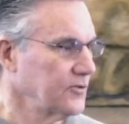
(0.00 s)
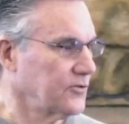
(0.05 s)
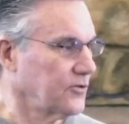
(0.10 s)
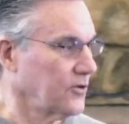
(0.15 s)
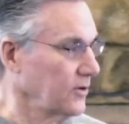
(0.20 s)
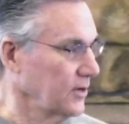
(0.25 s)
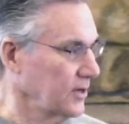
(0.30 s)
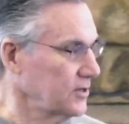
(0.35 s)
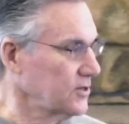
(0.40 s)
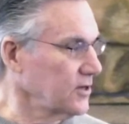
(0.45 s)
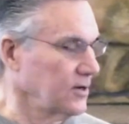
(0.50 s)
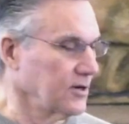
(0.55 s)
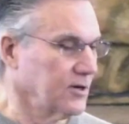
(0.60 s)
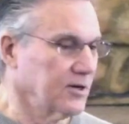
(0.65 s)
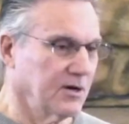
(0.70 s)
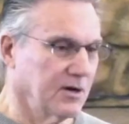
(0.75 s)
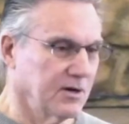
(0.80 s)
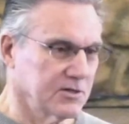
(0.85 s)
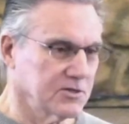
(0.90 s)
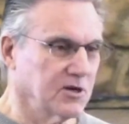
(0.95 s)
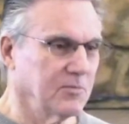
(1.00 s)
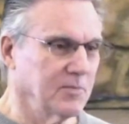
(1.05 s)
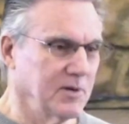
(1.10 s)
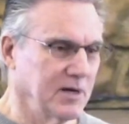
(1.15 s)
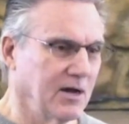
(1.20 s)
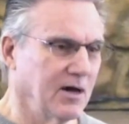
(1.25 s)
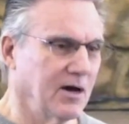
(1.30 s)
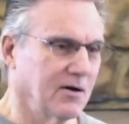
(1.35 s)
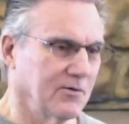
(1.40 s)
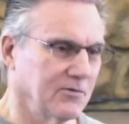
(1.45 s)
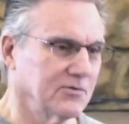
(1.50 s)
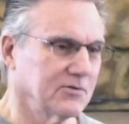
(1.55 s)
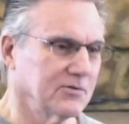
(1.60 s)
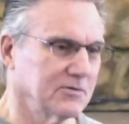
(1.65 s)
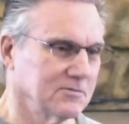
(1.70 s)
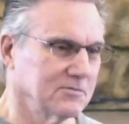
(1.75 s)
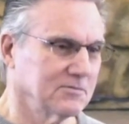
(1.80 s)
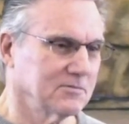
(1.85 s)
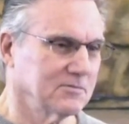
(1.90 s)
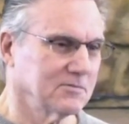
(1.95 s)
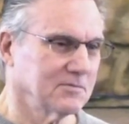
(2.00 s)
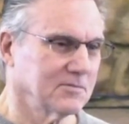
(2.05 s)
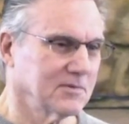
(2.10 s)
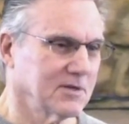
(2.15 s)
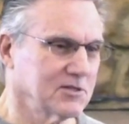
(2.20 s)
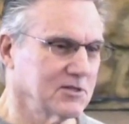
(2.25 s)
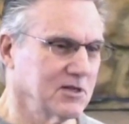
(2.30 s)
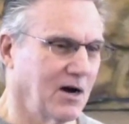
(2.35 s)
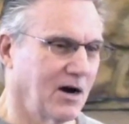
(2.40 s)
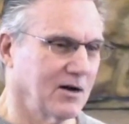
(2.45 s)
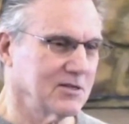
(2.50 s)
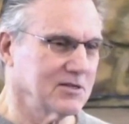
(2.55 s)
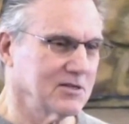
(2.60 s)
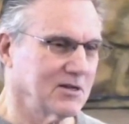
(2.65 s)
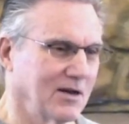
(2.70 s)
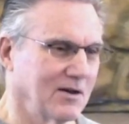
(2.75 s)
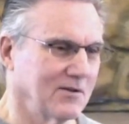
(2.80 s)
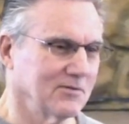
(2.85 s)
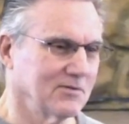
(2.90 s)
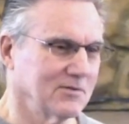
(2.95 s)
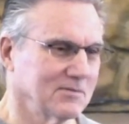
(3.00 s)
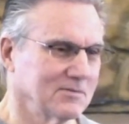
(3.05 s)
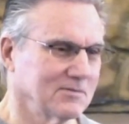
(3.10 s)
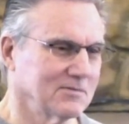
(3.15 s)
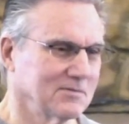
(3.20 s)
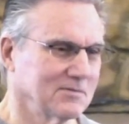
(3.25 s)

And so it's going to, it's going to be love because God is love.